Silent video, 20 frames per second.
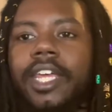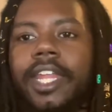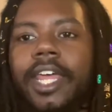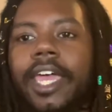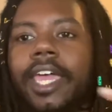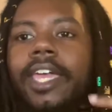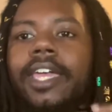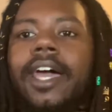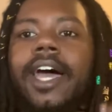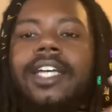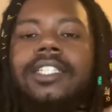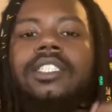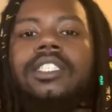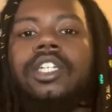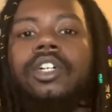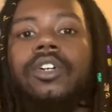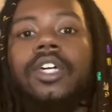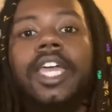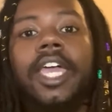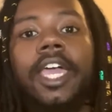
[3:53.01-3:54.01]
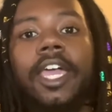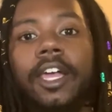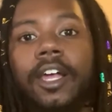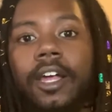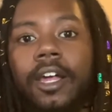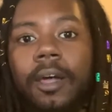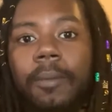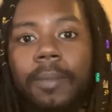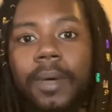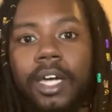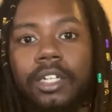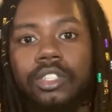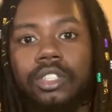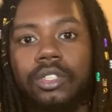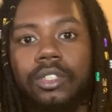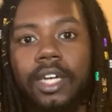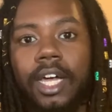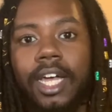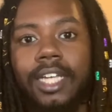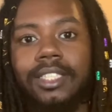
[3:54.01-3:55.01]
hey, I still care about you
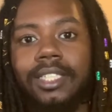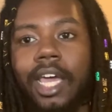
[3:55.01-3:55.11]
guys.